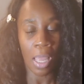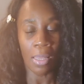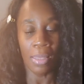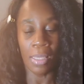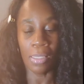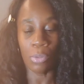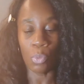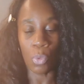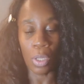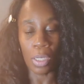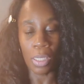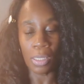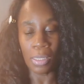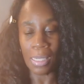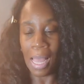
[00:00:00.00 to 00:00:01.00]
This one
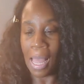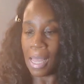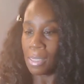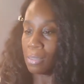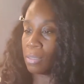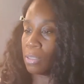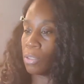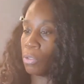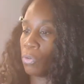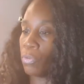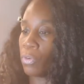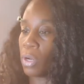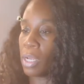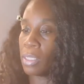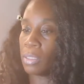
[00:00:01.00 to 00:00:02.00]
is not as
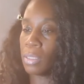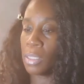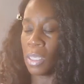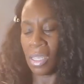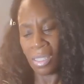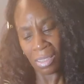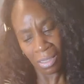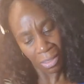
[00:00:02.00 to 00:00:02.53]
silver as the, is